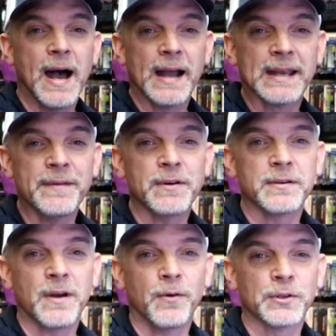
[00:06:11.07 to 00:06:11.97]
I gave
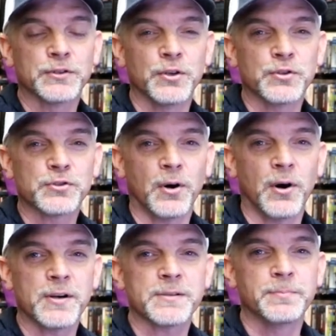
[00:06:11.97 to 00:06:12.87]
it only two stars